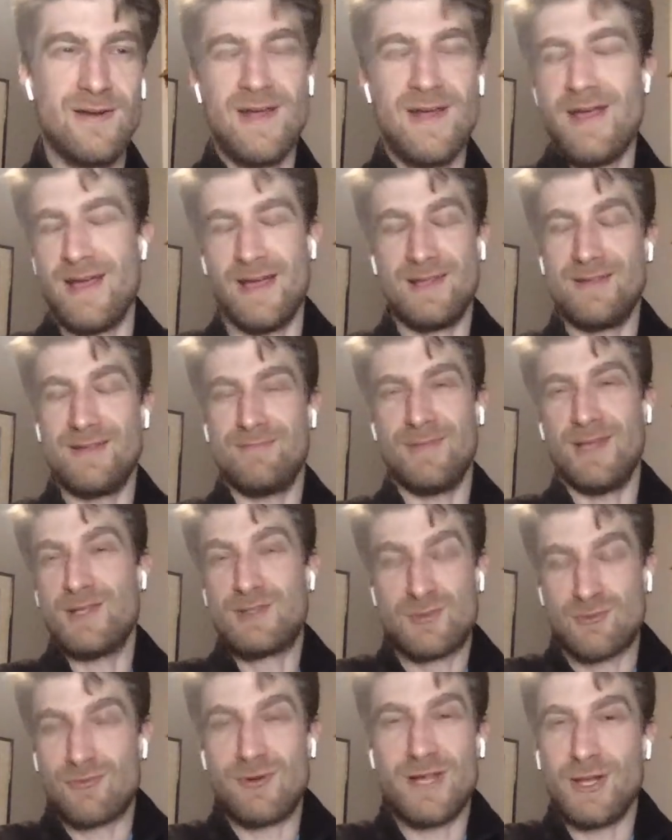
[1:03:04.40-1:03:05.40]

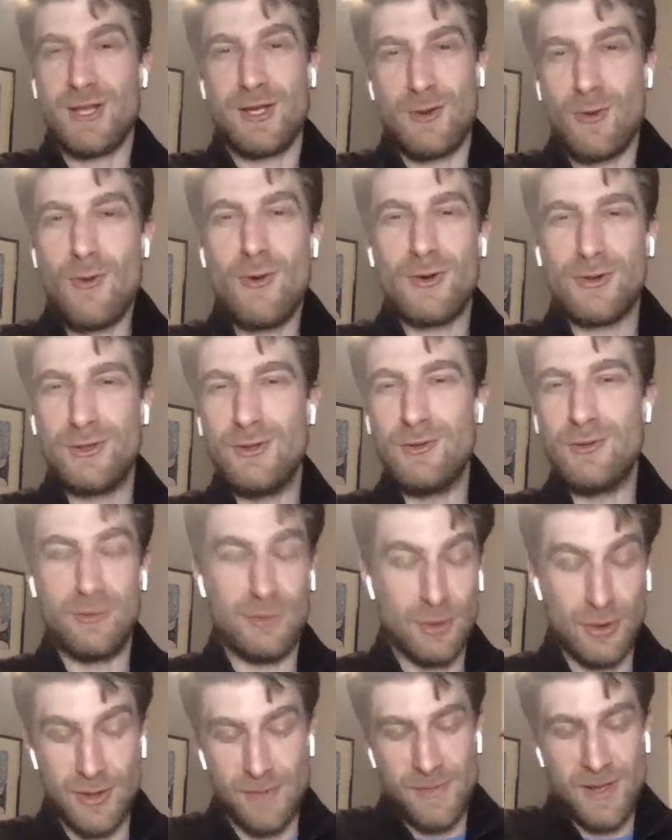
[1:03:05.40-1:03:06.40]
It's really cool. You
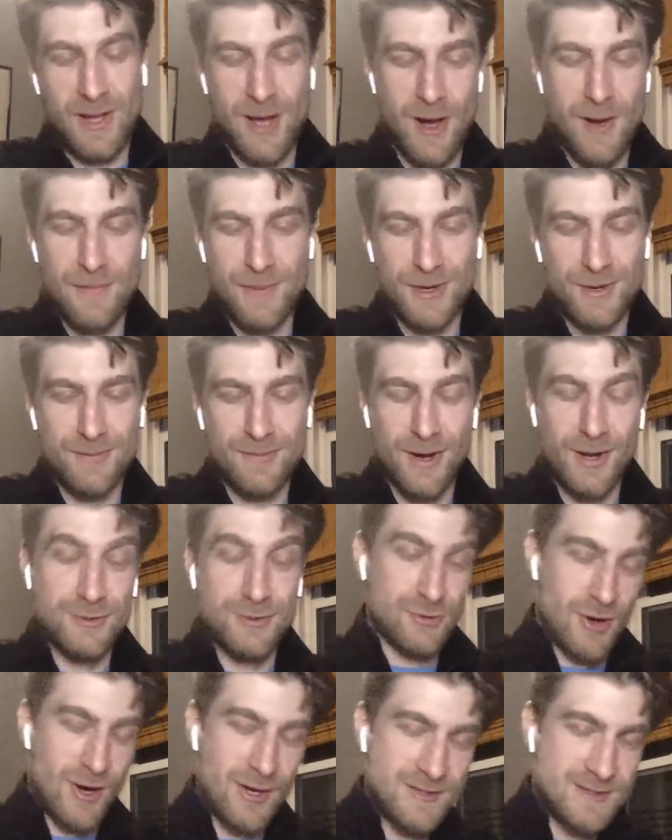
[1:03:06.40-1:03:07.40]
can become a
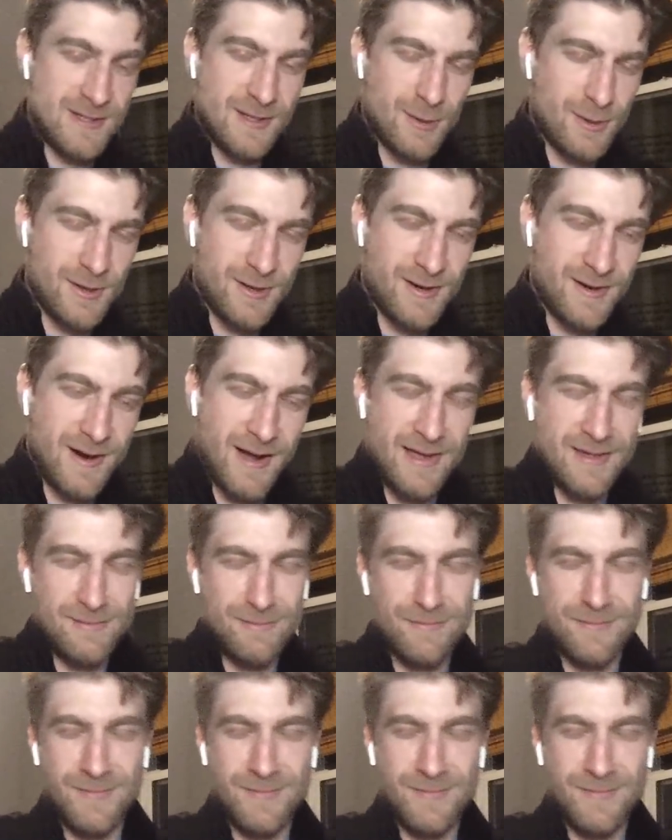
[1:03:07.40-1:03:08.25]
drug dealer.